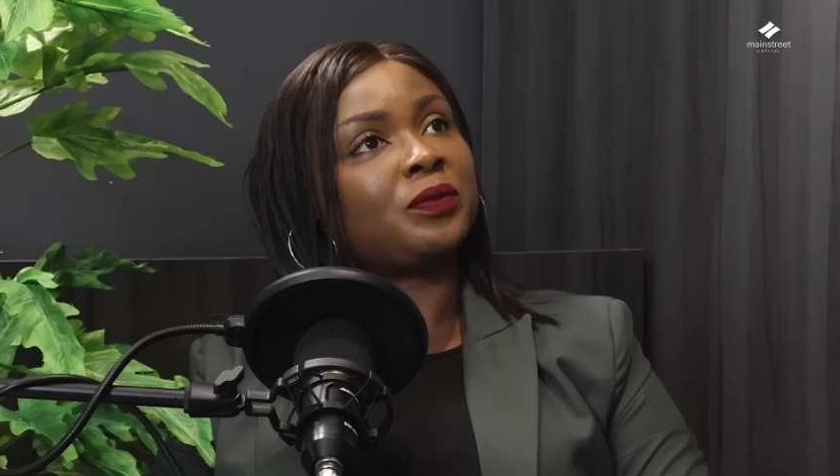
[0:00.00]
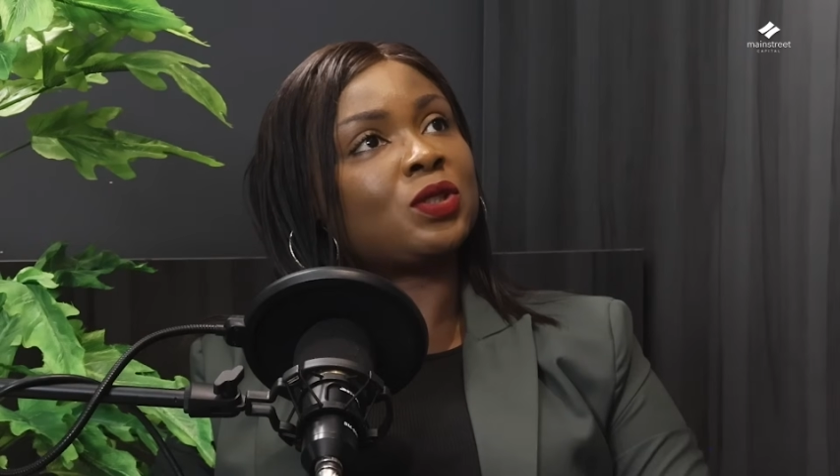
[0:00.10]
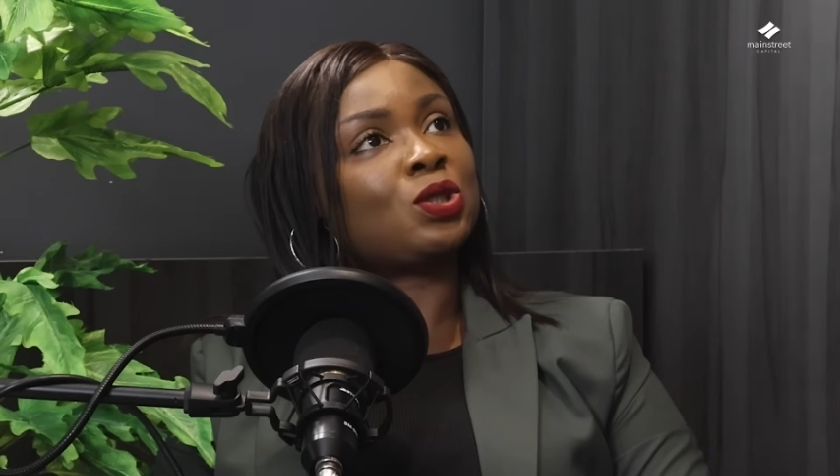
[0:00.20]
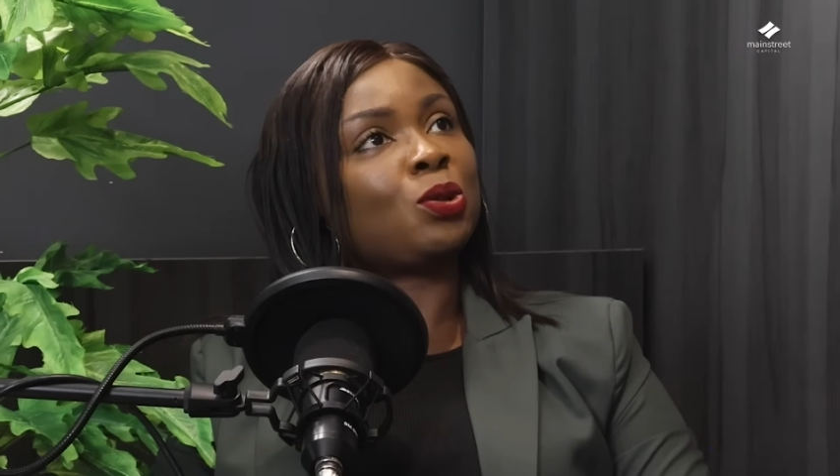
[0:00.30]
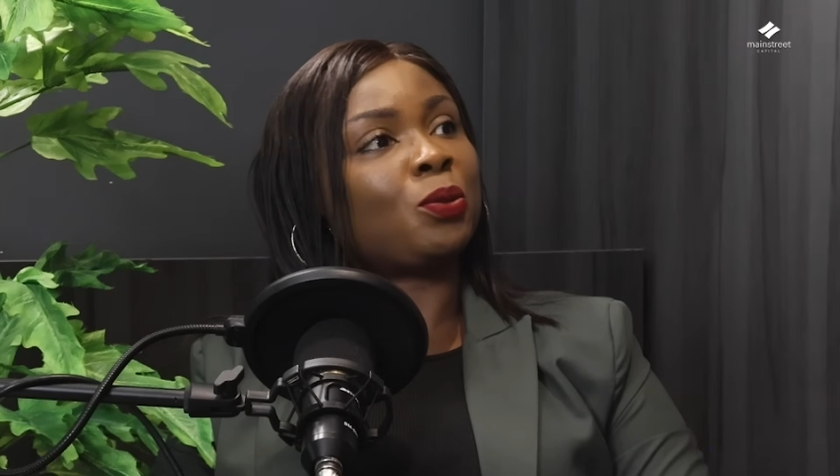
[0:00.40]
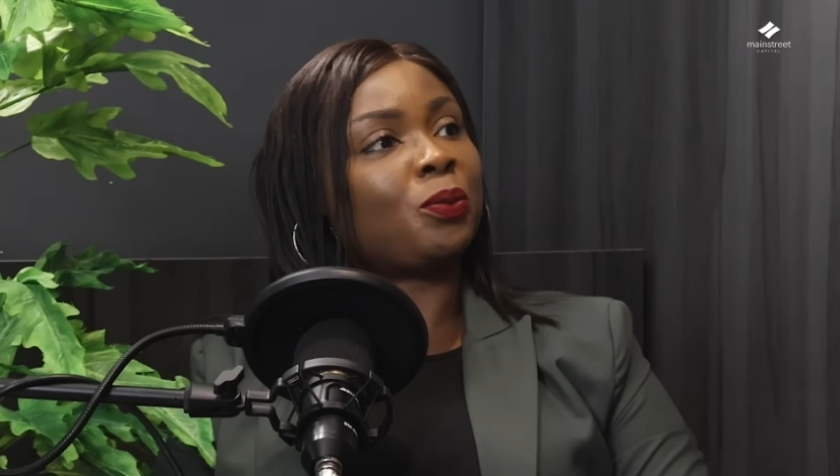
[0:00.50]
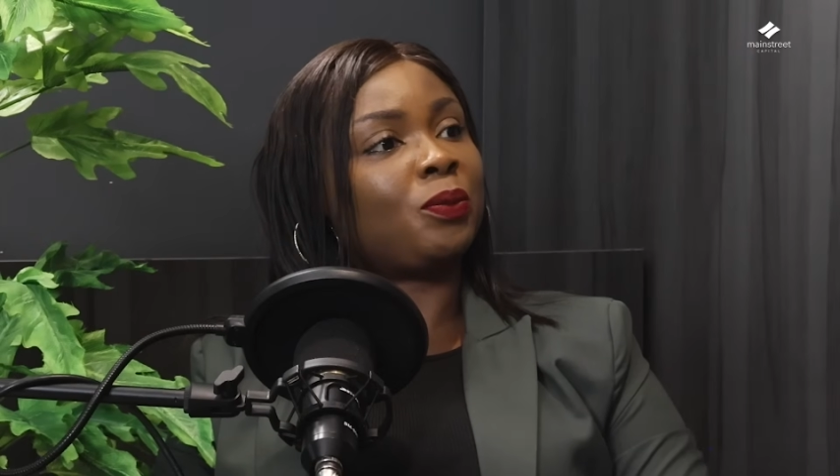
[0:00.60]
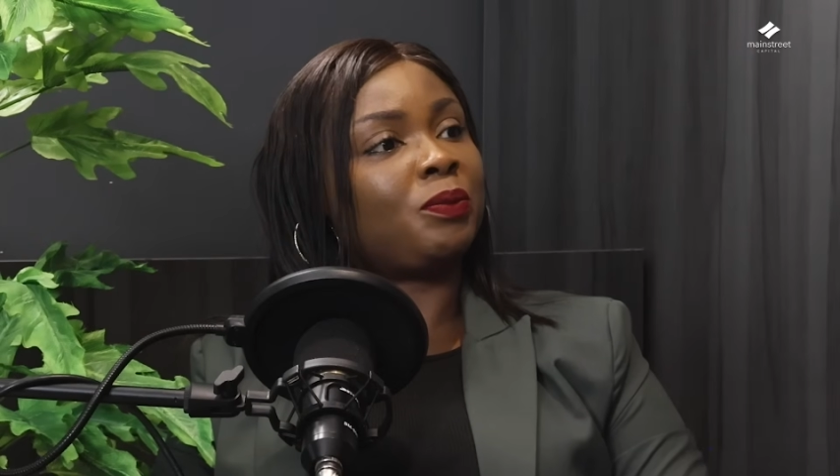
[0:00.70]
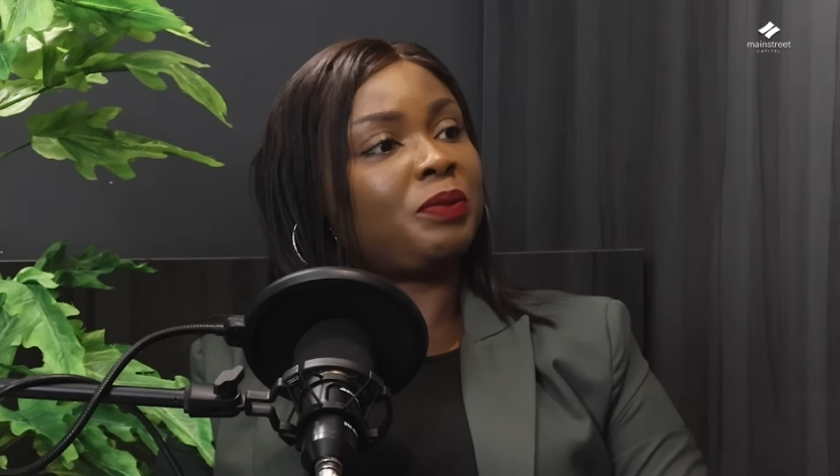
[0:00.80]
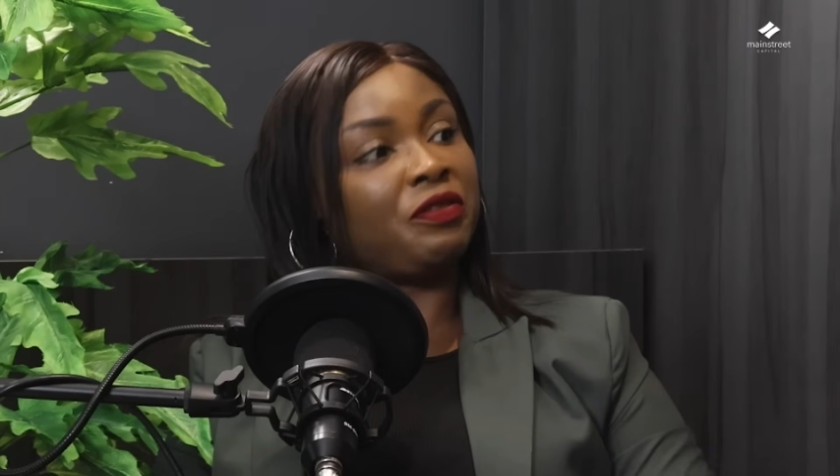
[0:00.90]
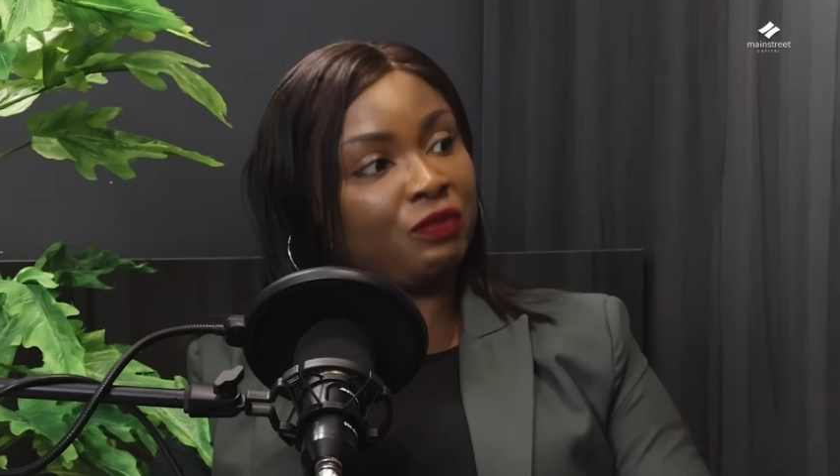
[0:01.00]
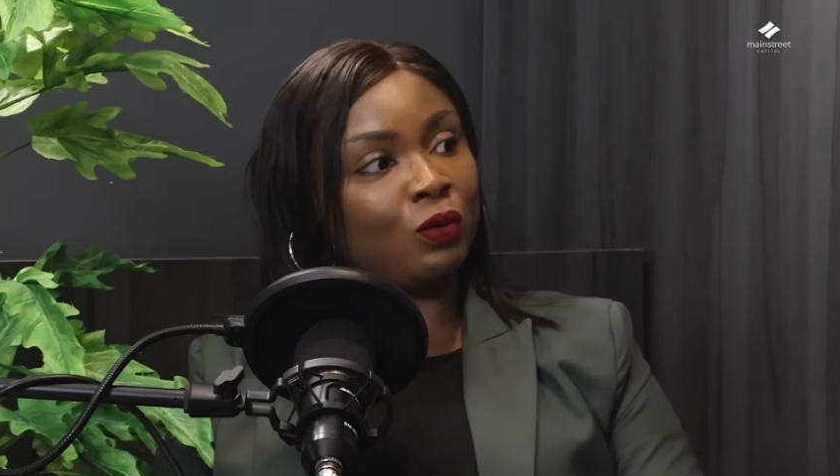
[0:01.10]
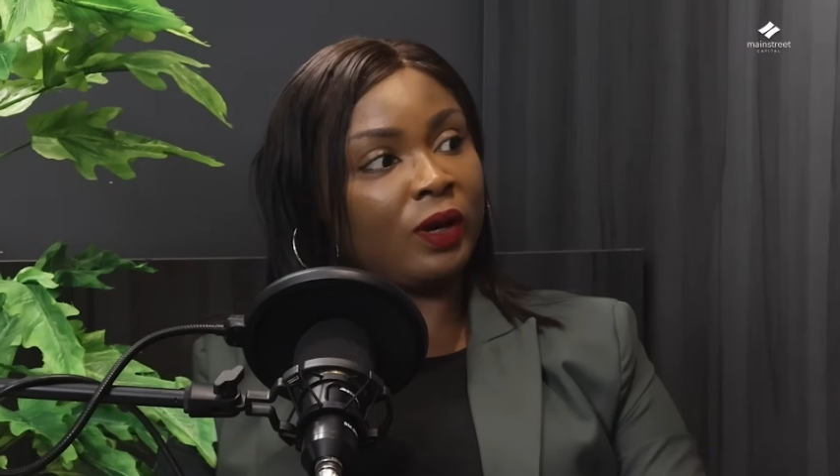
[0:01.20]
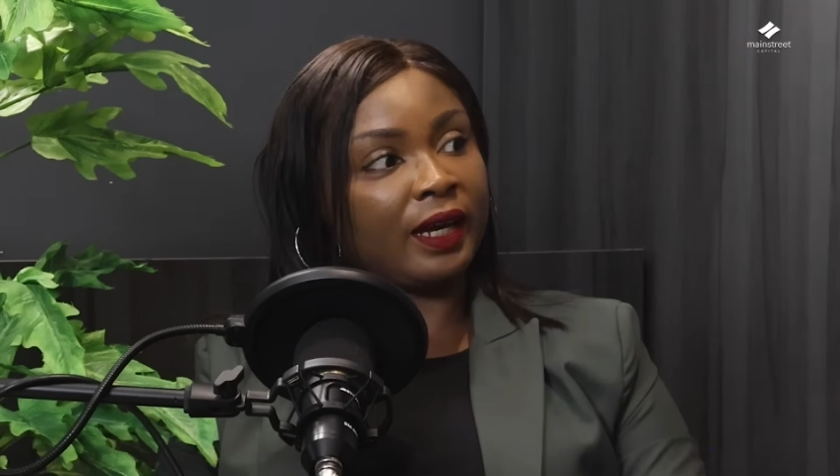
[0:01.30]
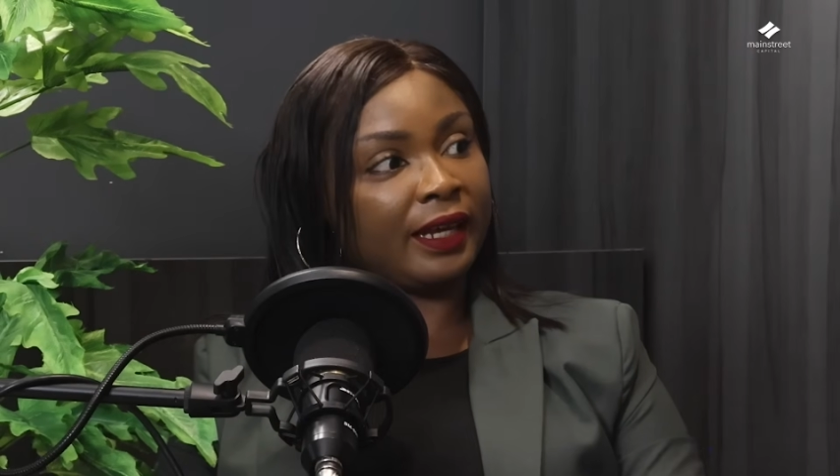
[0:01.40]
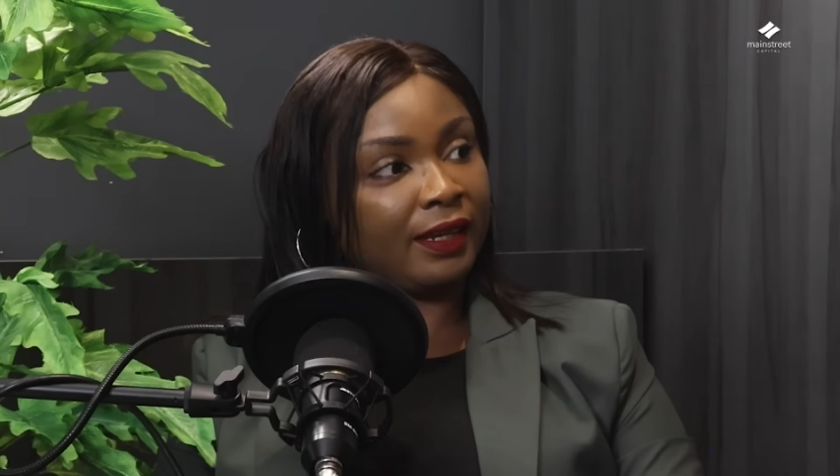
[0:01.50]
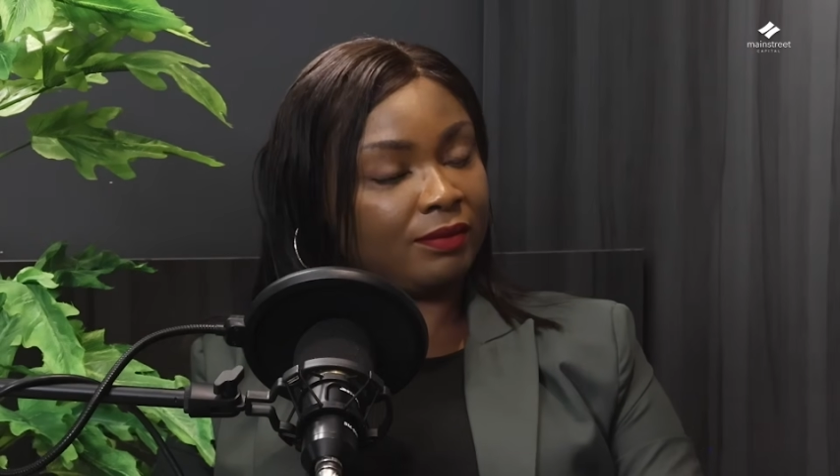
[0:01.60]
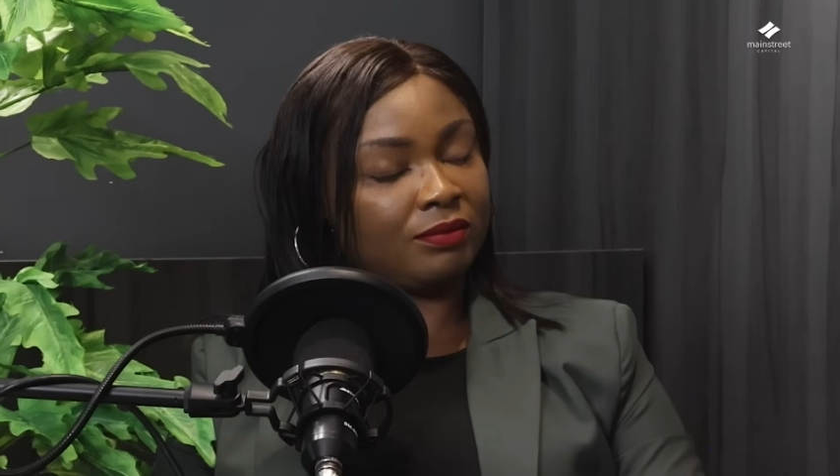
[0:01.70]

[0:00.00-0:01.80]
So before